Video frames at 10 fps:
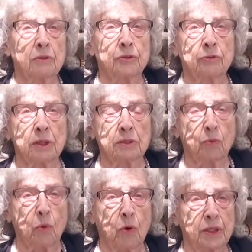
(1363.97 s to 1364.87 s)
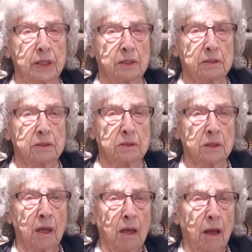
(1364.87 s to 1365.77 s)
during the war
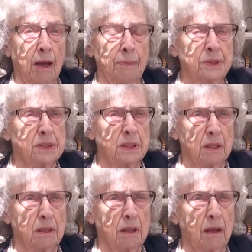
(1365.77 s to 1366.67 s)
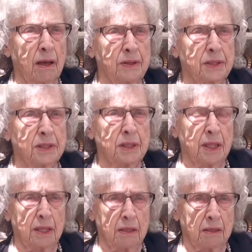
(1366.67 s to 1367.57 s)
years up until, I
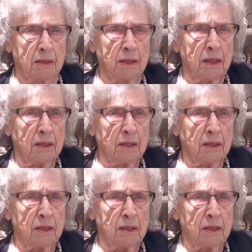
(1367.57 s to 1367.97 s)
think,